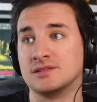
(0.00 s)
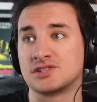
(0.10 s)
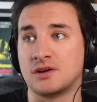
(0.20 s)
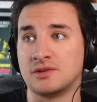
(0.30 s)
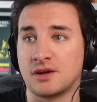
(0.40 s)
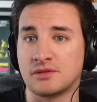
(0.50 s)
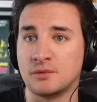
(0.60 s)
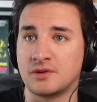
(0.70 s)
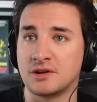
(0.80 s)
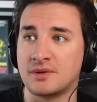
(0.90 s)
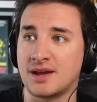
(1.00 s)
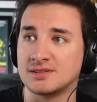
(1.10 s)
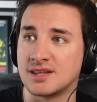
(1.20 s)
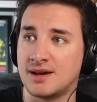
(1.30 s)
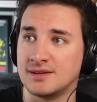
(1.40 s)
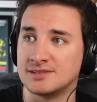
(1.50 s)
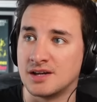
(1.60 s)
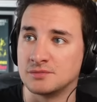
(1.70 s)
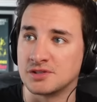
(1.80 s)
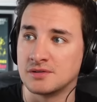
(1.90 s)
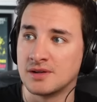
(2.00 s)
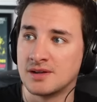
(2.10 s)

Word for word: so I don't think we're going to be getting to that anytime soon.